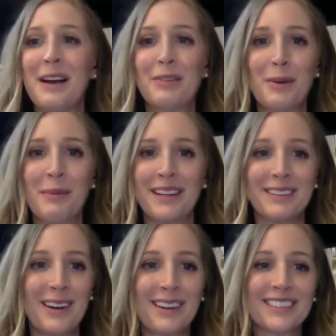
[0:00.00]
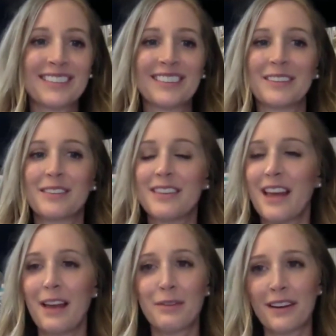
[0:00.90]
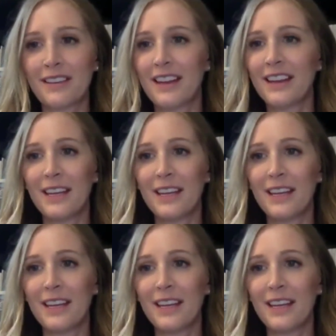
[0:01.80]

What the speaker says: from my doctors, everything,